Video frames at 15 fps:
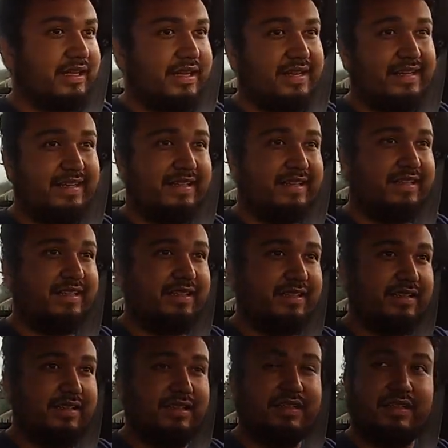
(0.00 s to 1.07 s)
And
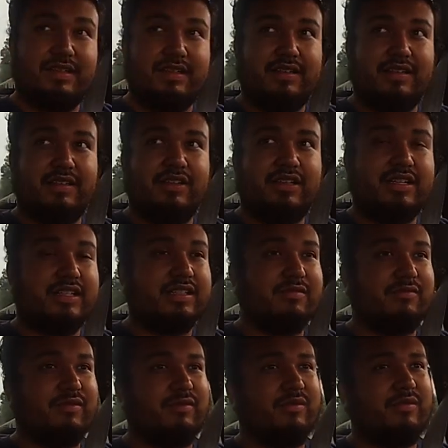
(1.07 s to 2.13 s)
you can,
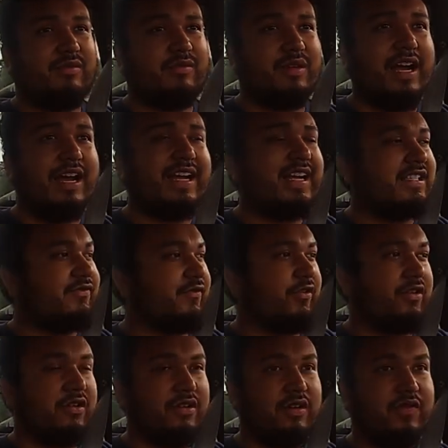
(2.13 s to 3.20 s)
I guess,
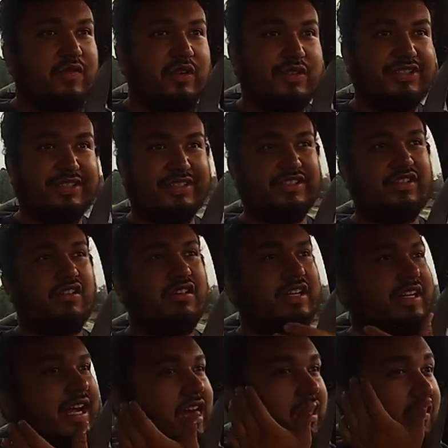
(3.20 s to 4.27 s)
for if you're just
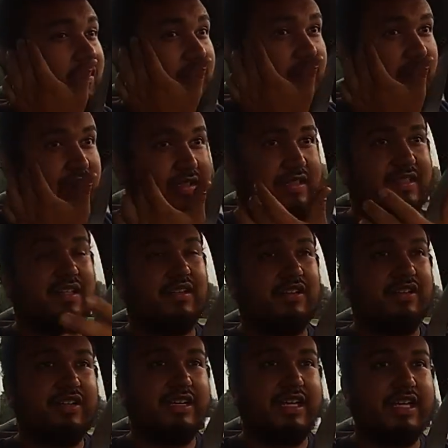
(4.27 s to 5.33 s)
starting out, or it's a
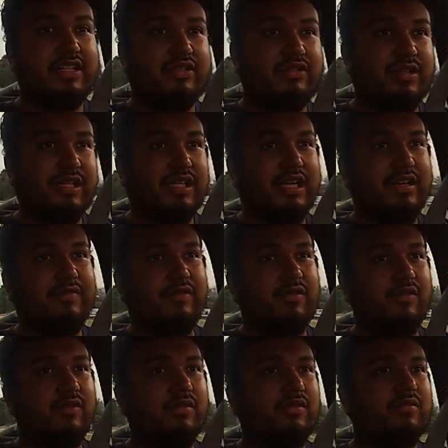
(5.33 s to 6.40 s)
good entry level
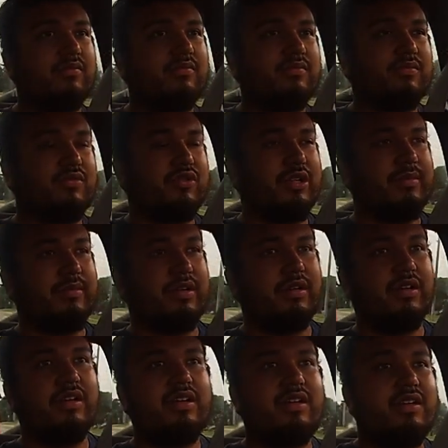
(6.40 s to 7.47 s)
trimmer,
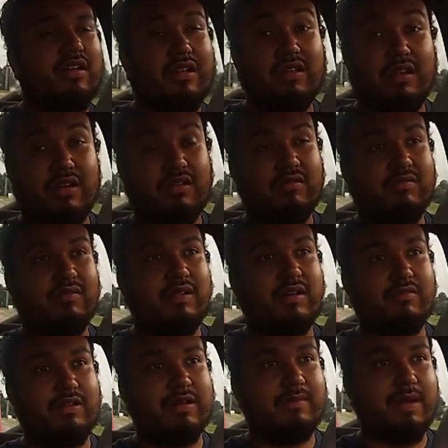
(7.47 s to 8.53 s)
along, I
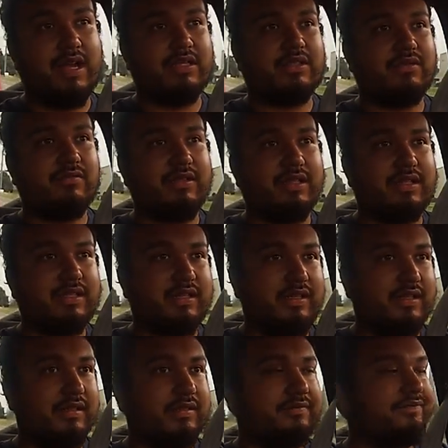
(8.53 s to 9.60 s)
would imagine, with
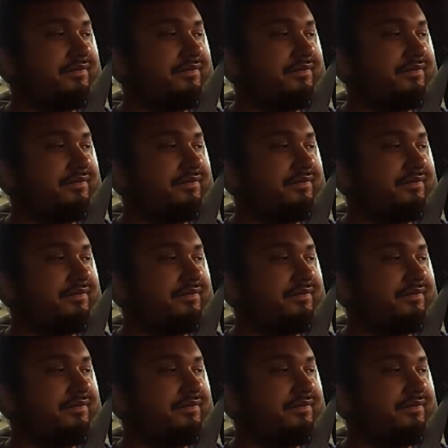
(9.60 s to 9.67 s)
the